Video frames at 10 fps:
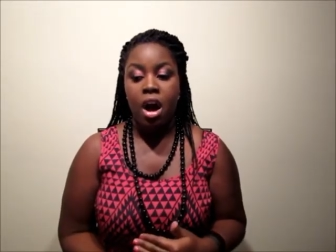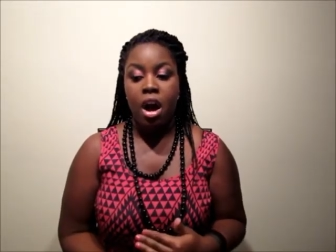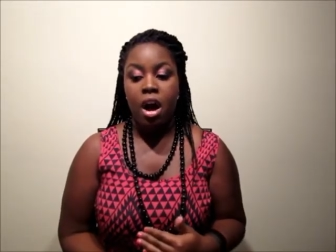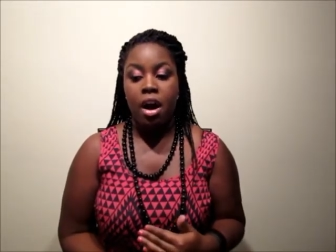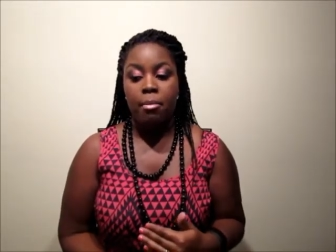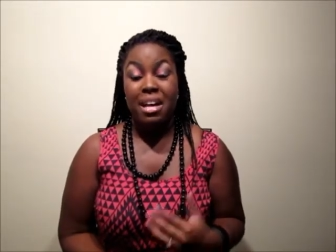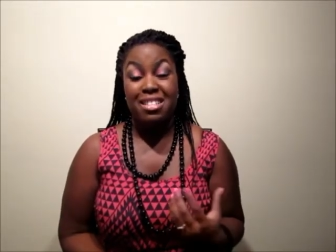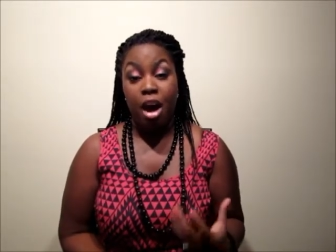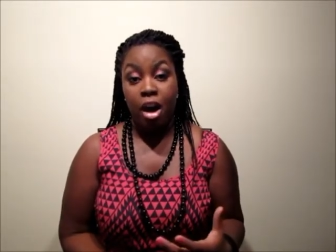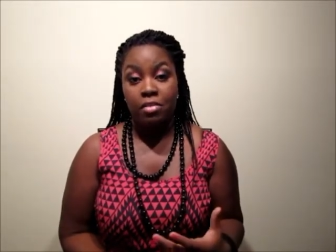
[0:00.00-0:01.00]

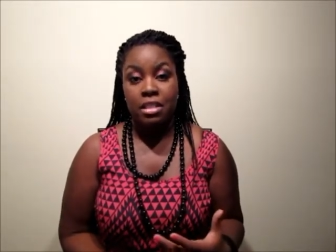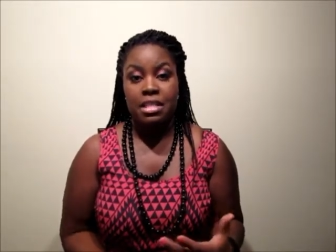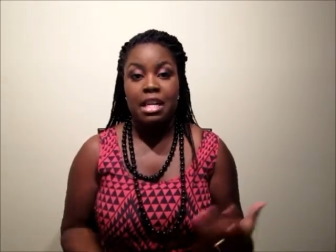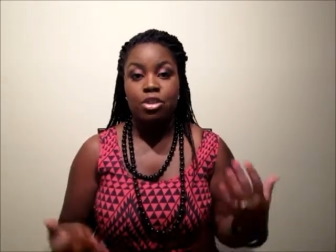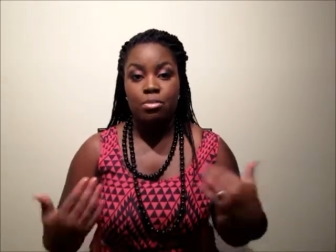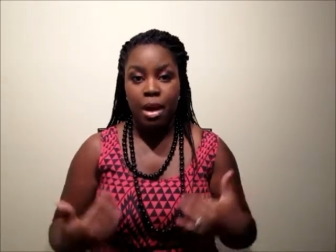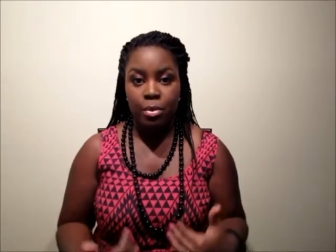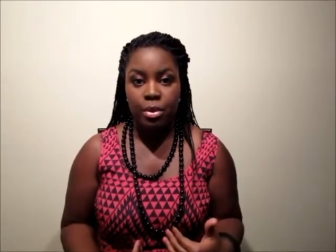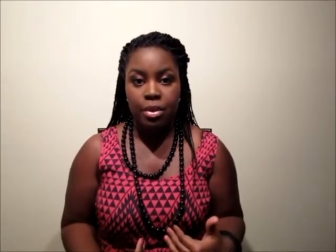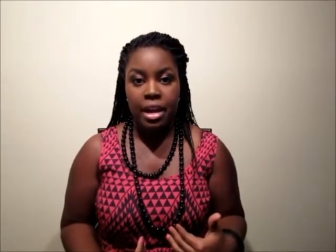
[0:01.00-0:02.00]
as often as I do my
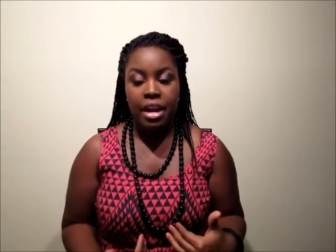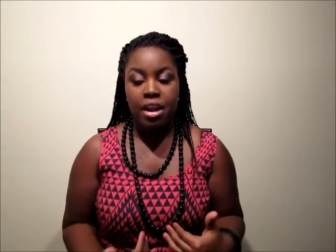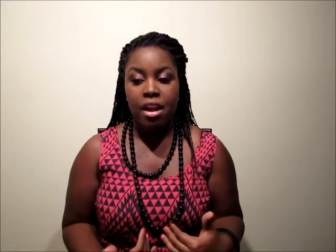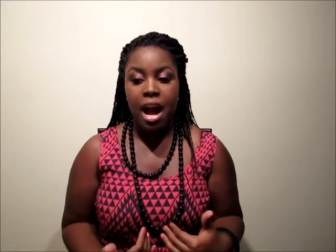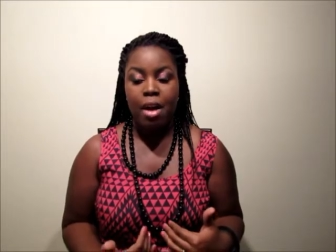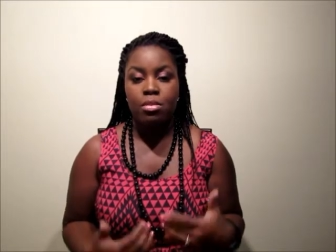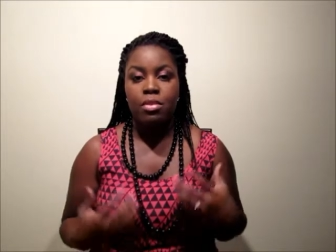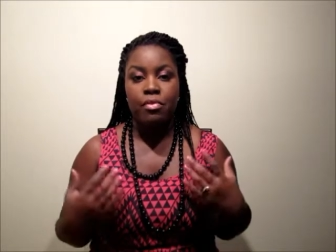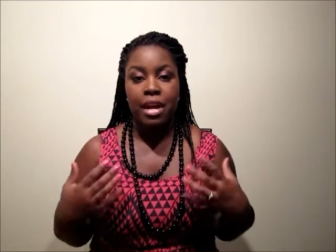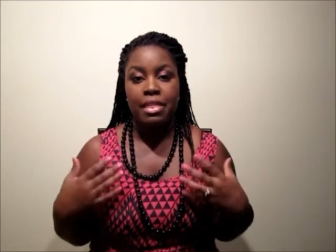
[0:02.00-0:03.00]
real hair, I was
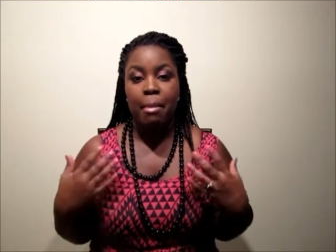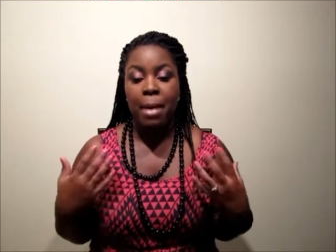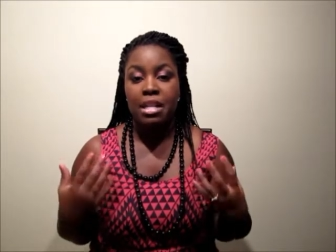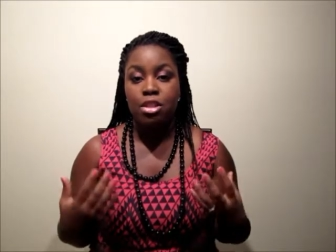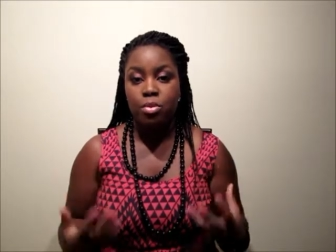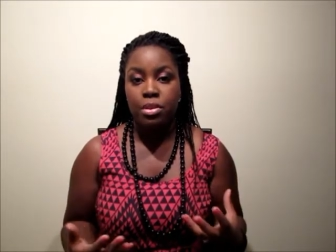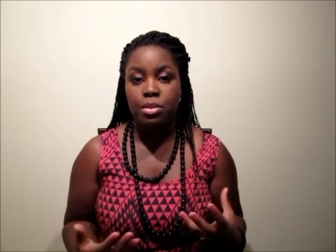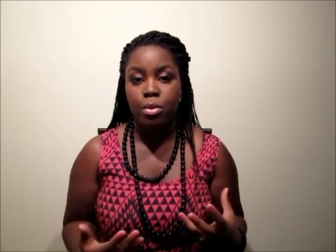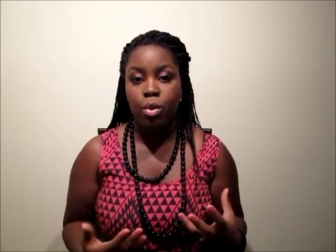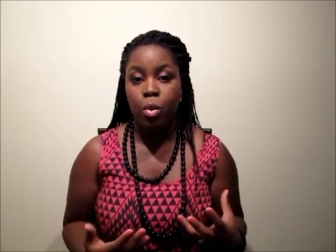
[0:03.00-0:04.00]
afraid that my
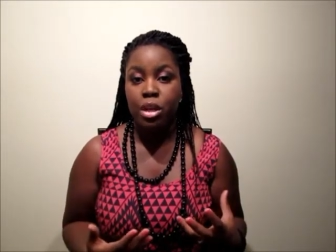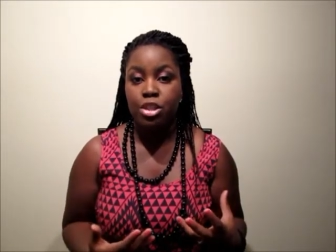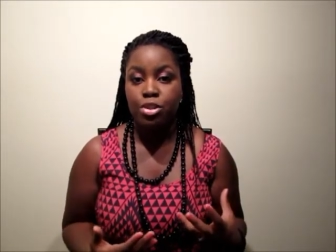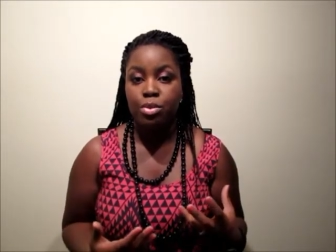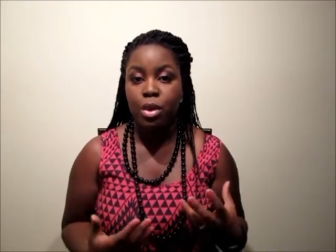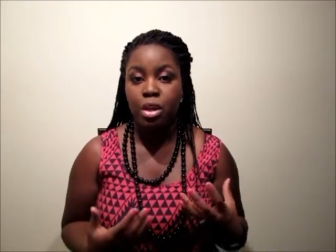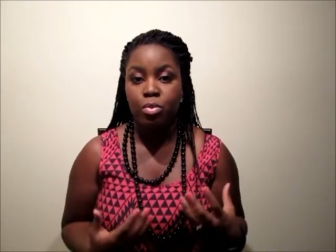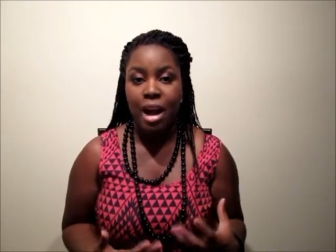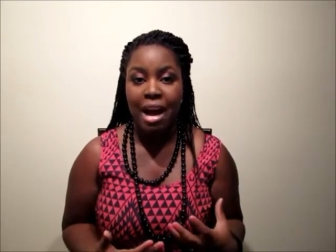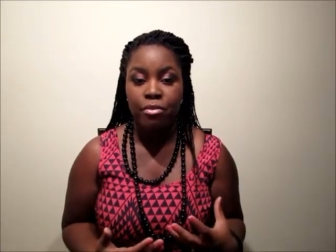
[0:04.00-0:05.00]
twists were going to
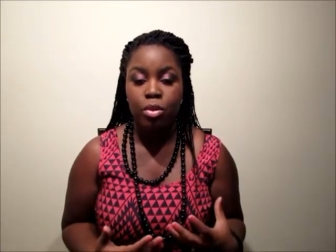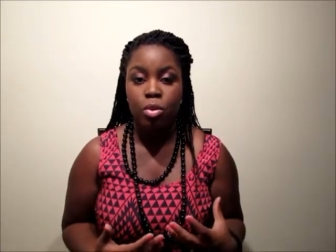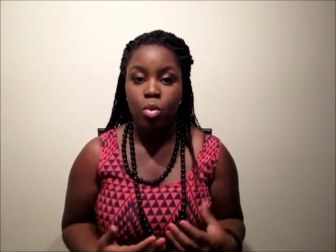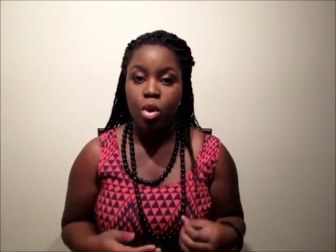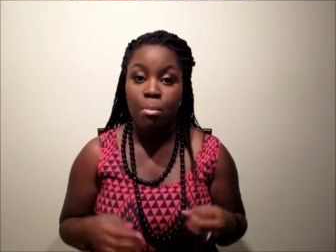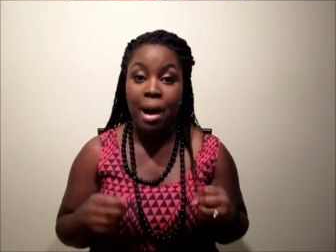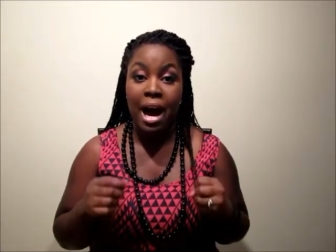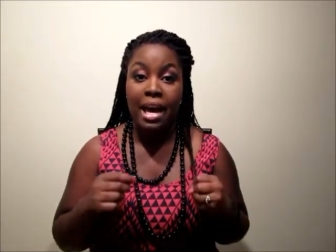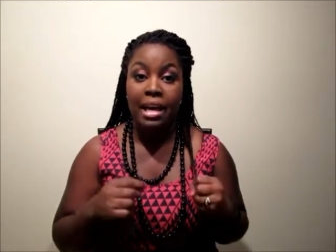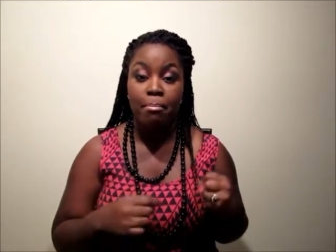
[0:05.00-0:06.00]
unravel, or
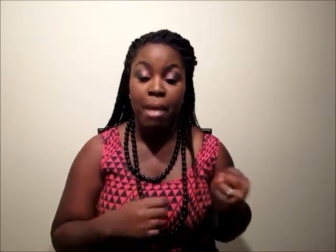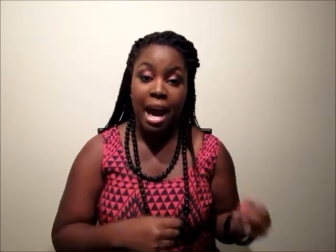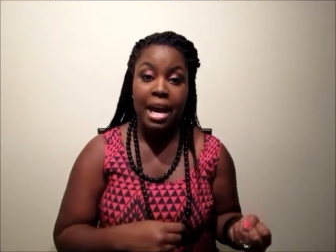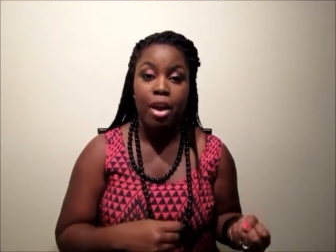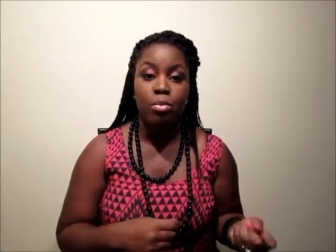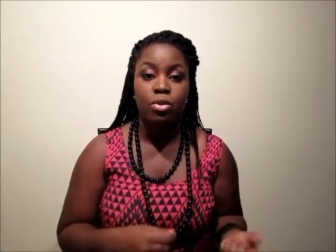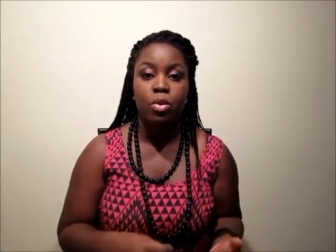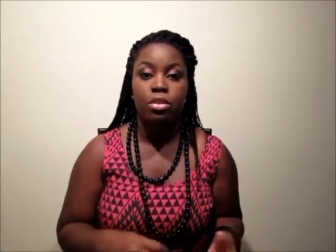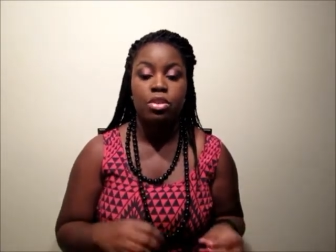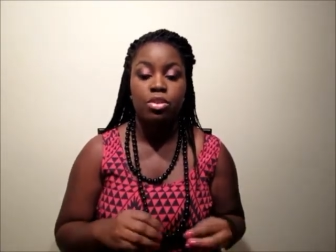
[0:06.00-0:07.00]
my hair was
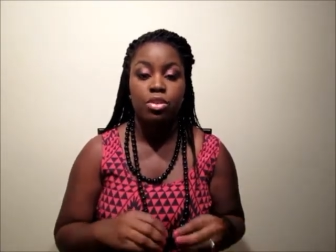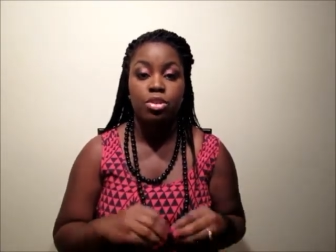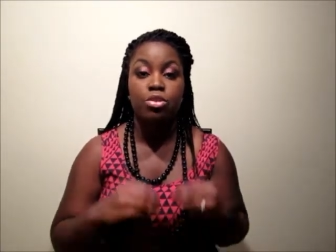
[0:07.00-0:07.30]
going to